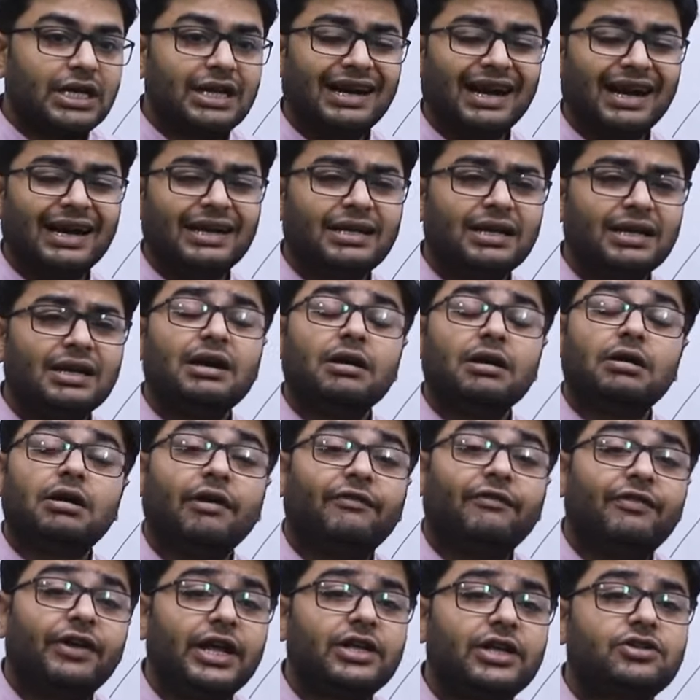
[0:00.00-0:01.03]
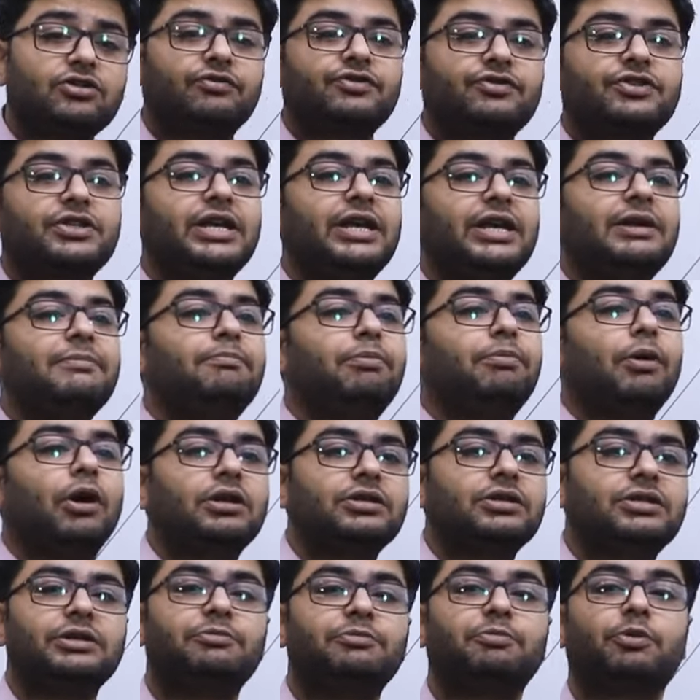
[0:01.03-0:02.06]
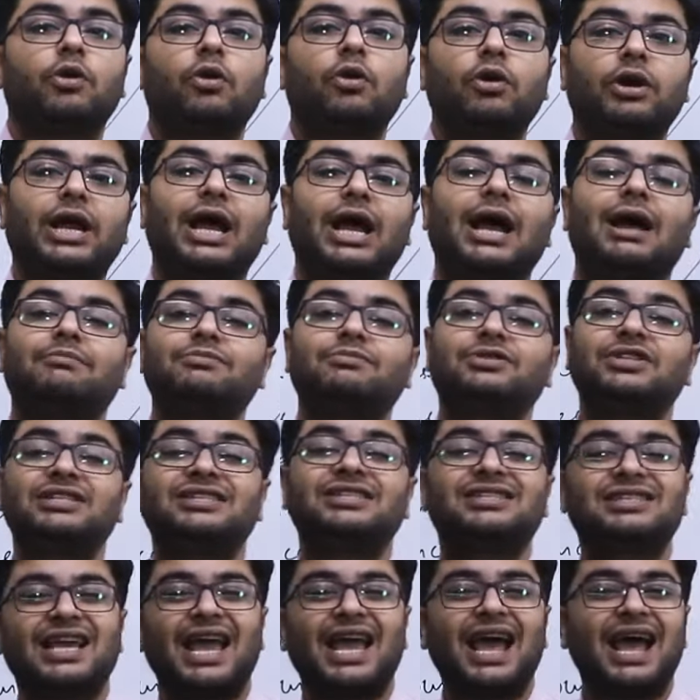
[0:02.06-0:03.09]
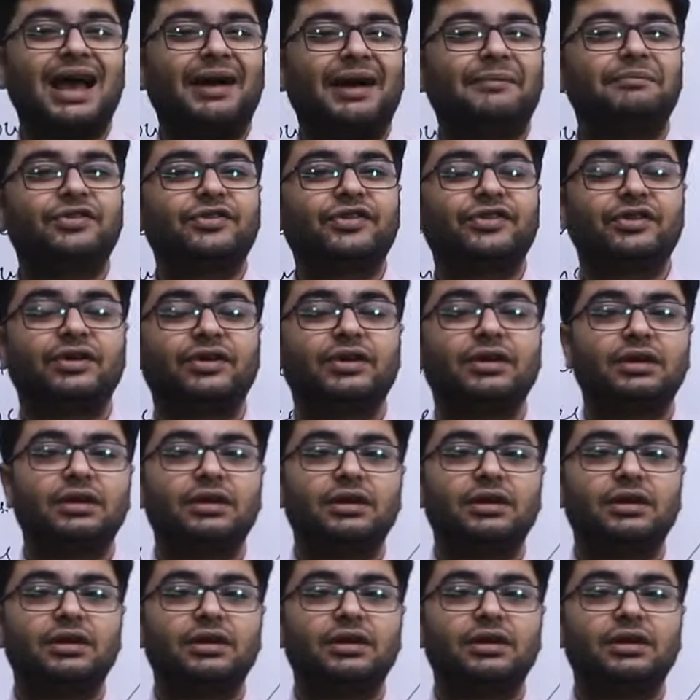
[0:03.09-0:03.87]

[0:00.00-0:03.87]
right? Coverage of scheme, policy, programs, scams,